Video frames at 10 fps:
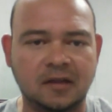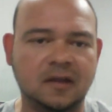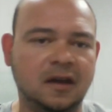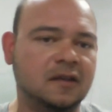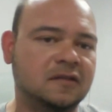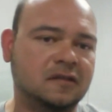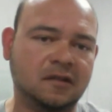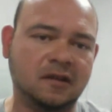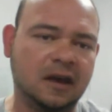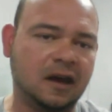I think
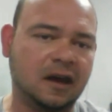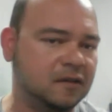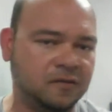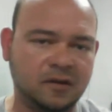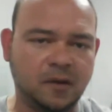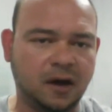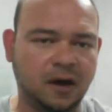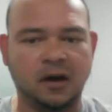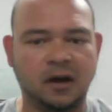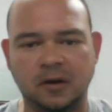it's got a different
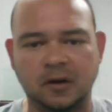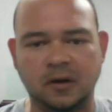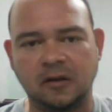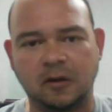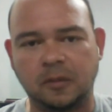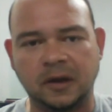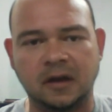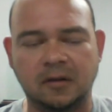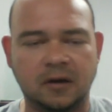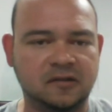model number in the
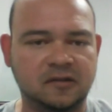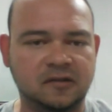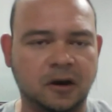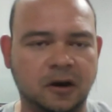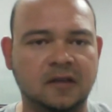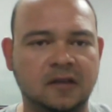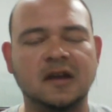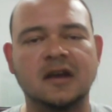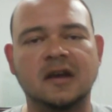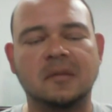European or Asian markets.